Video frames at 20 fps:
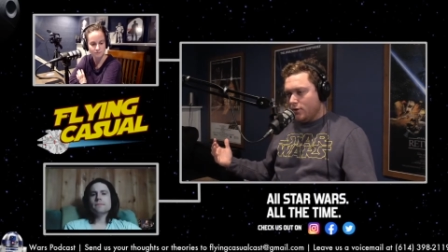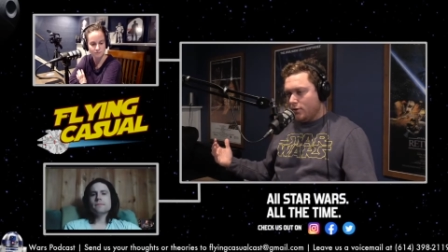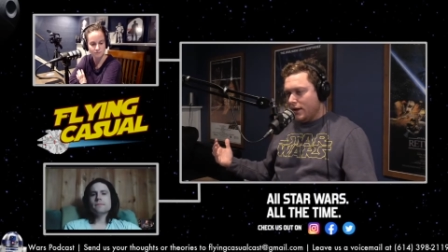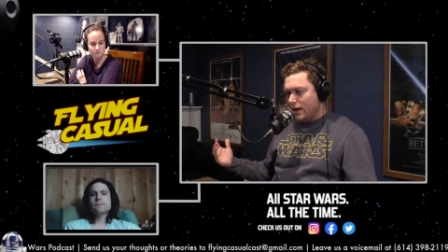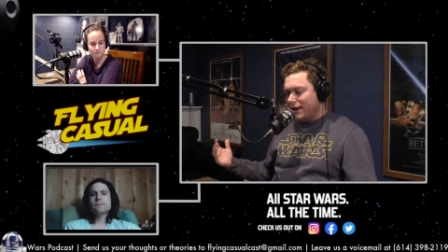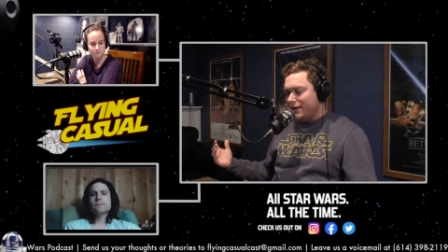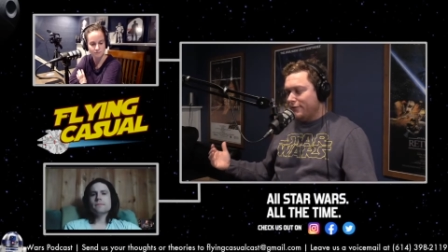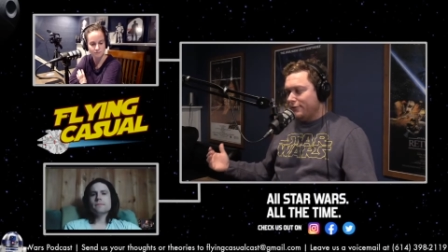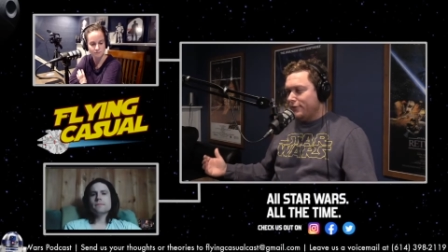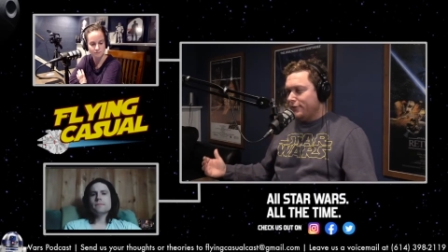
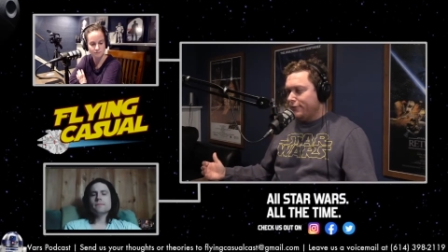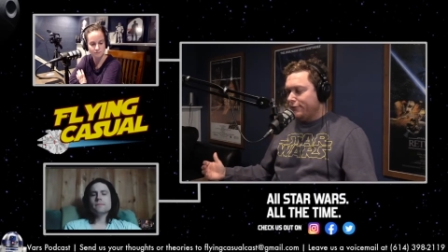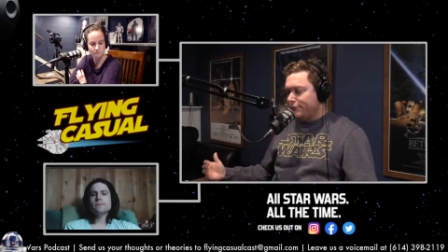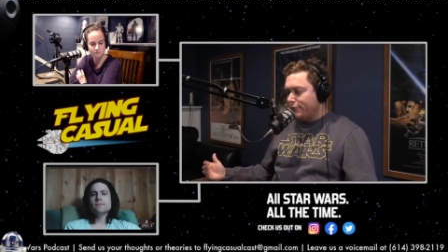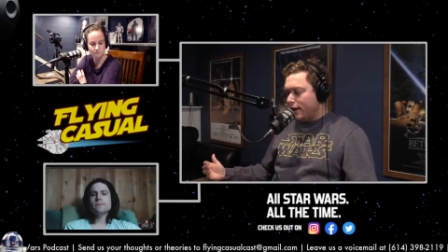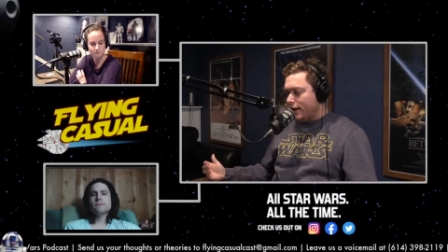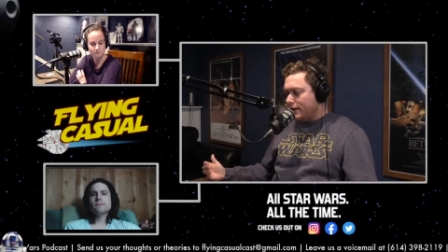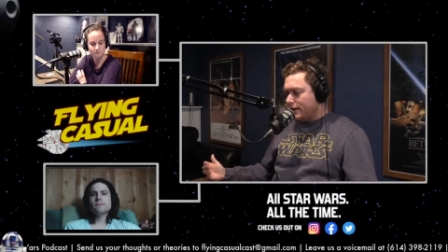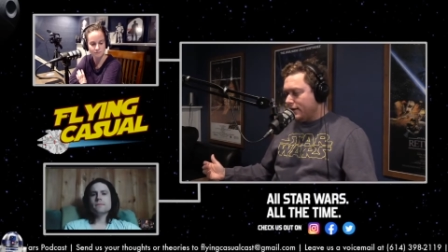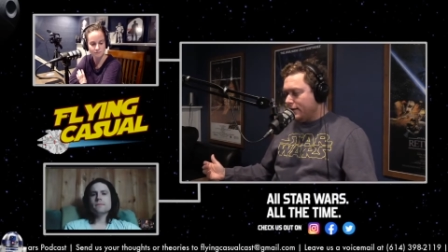kind of
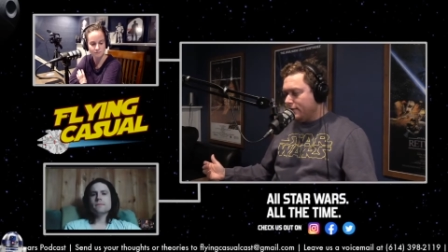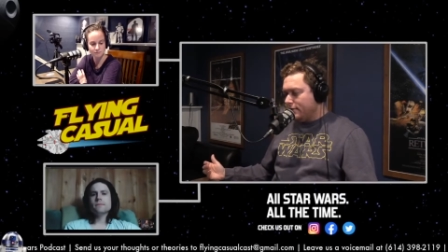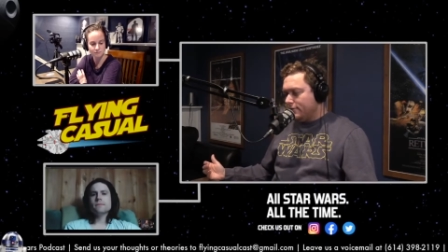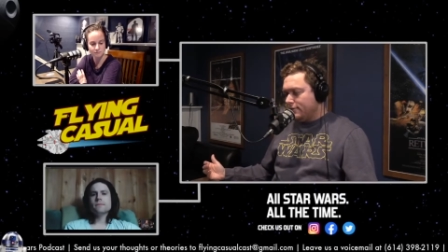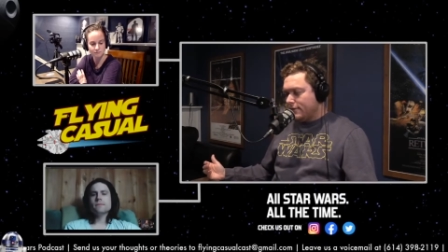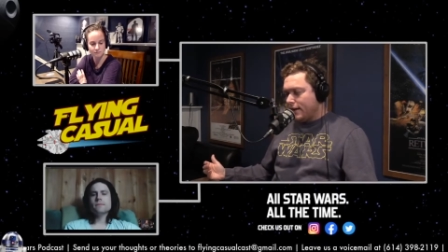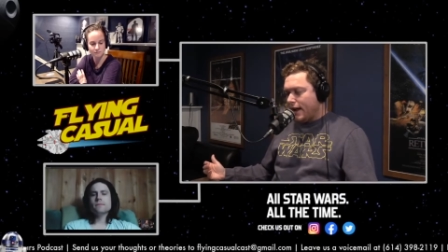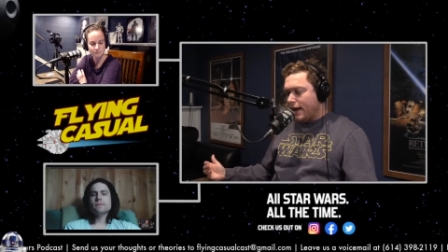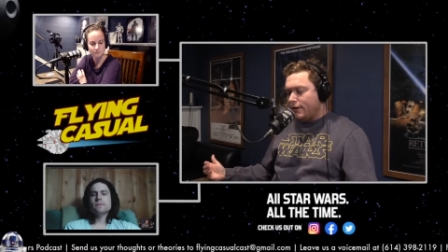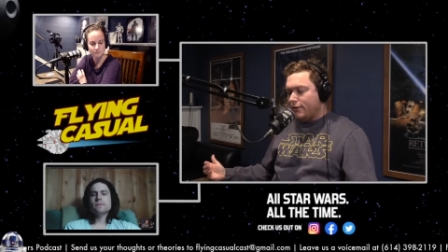define it,
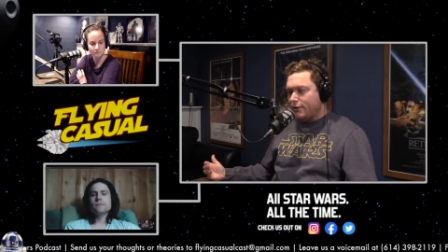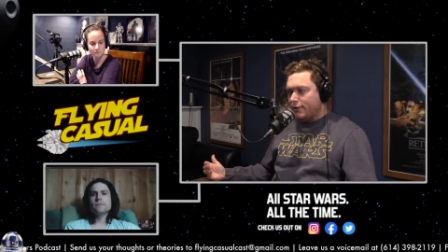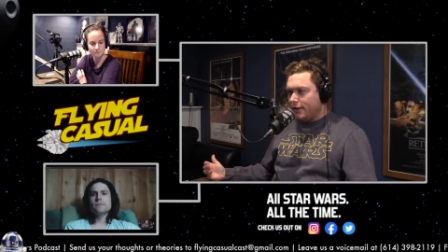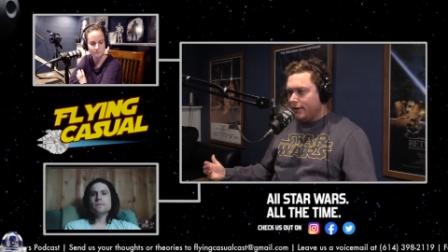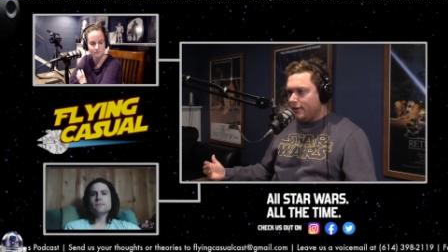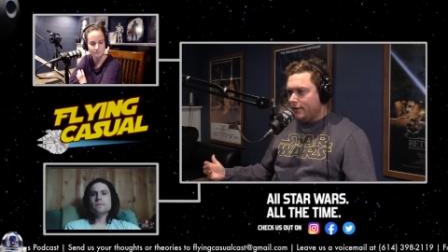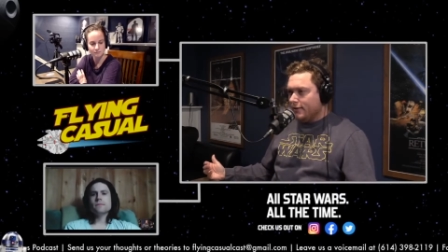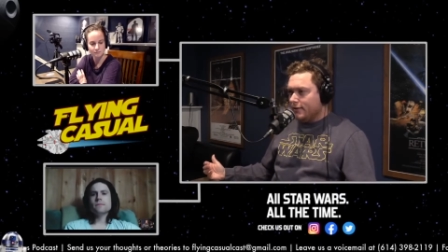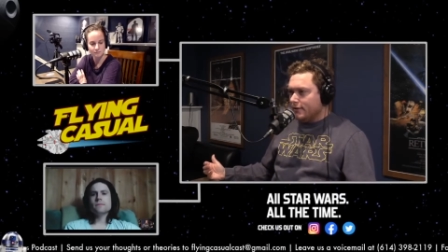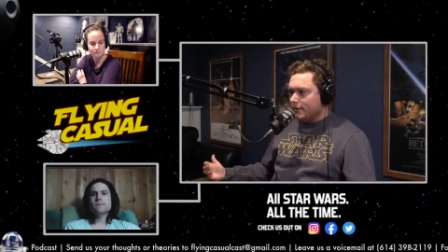I
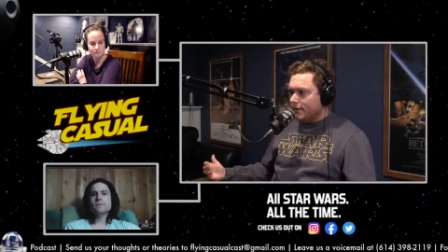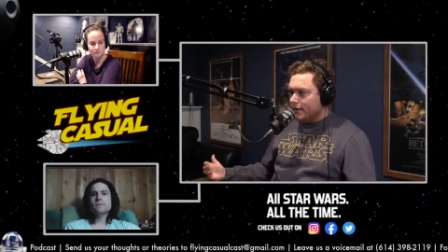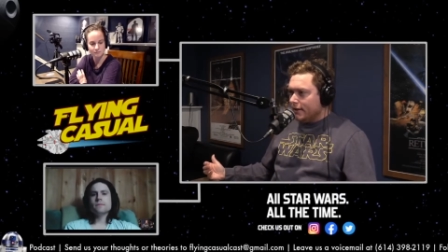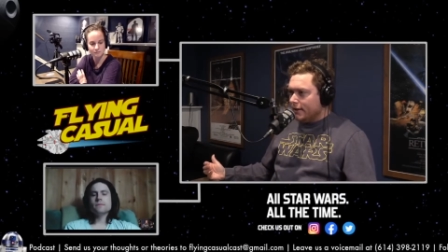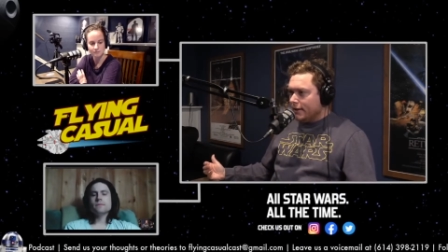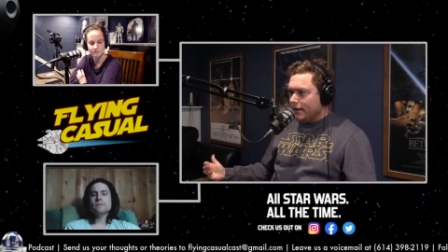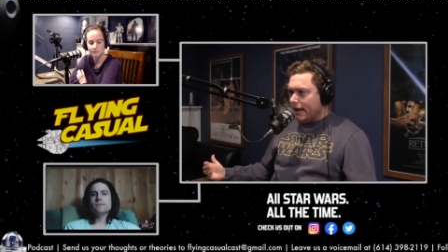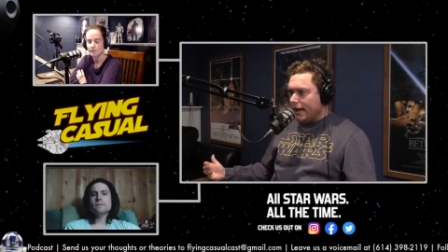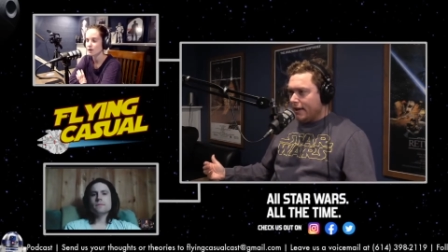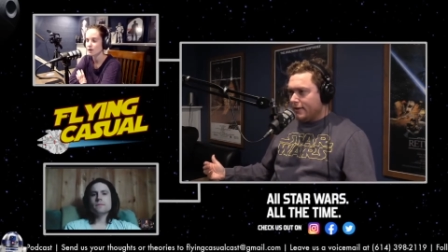think,
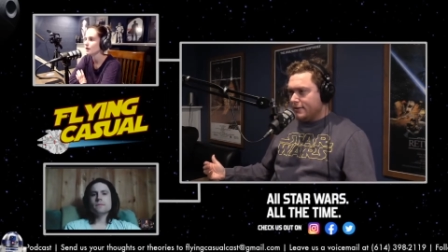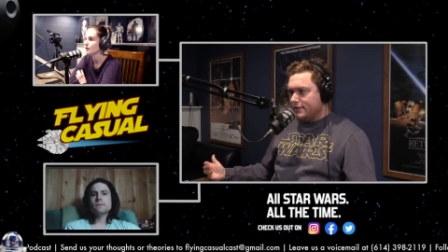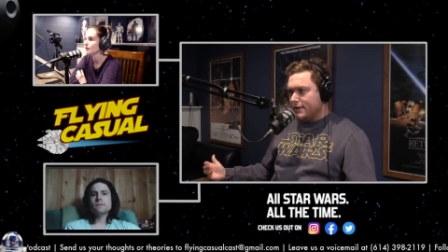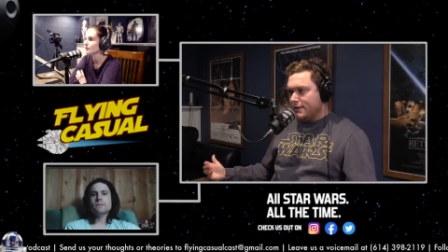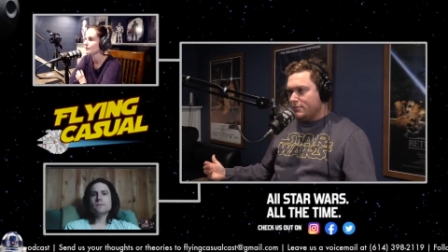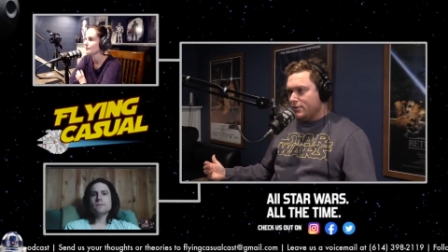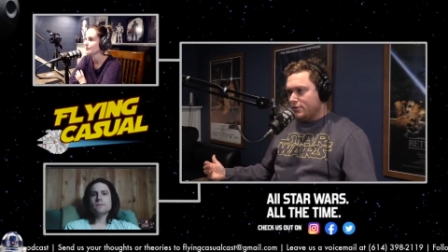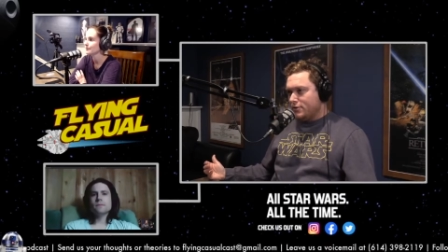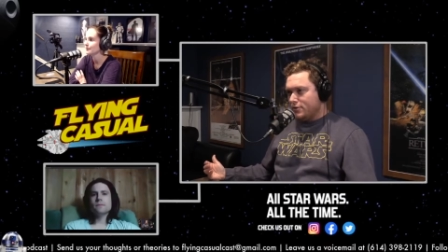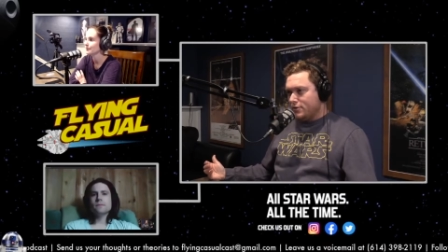as
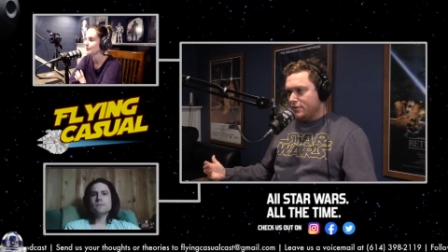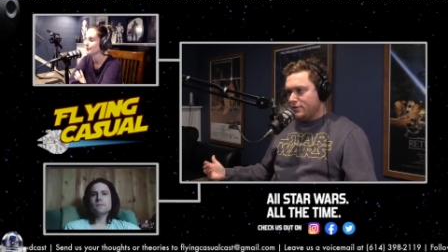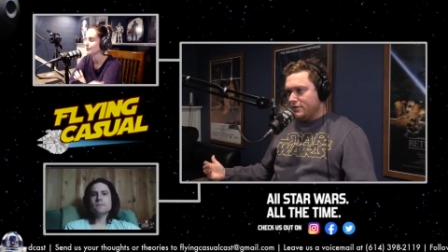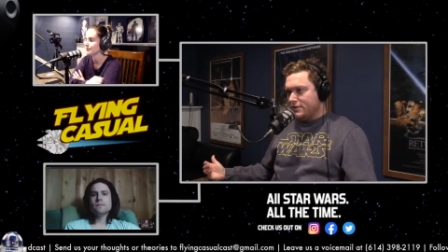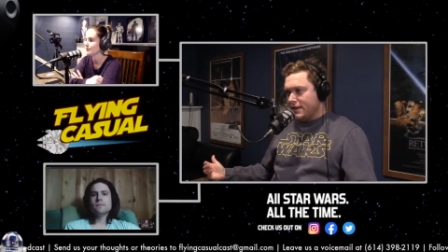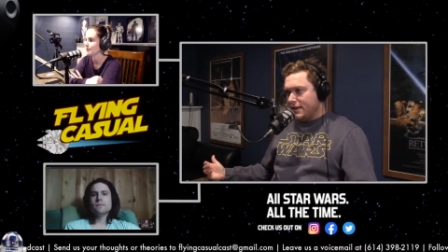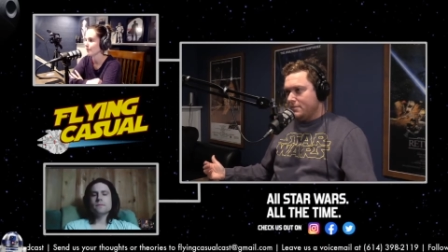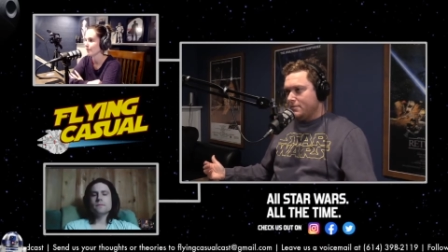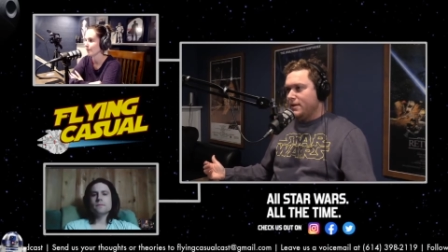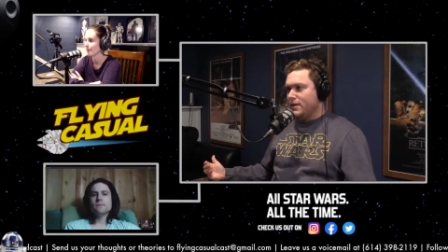immature as
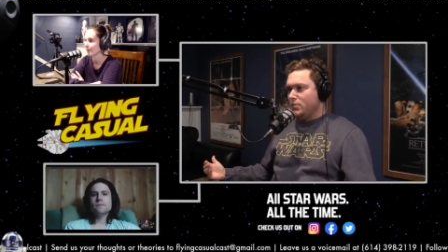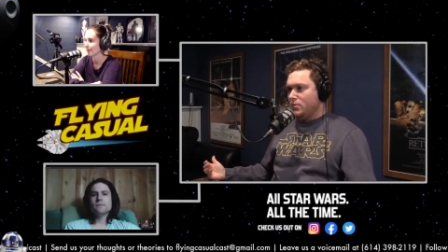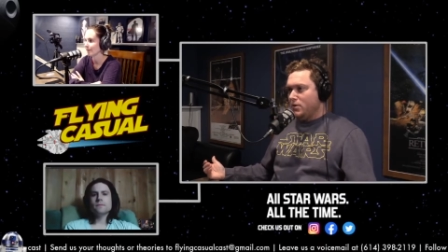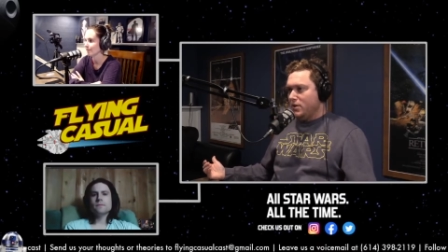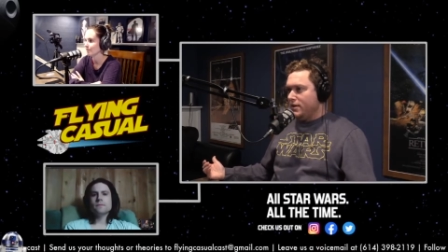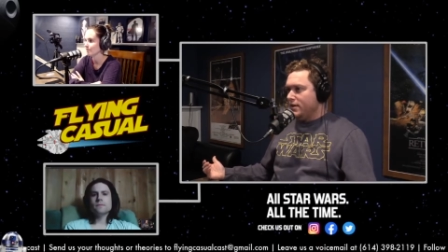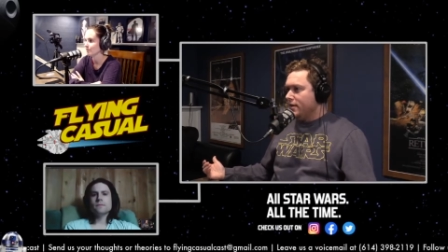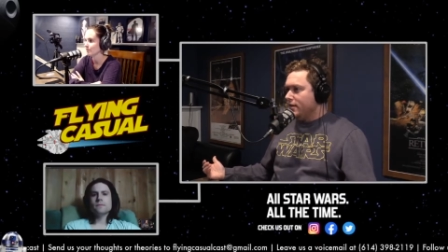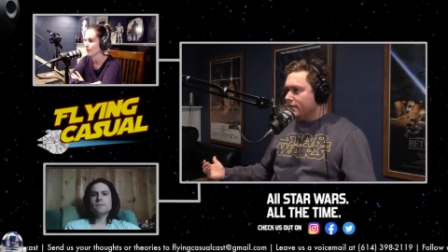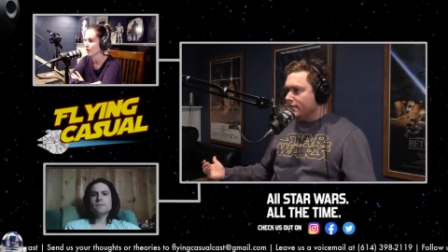they may be.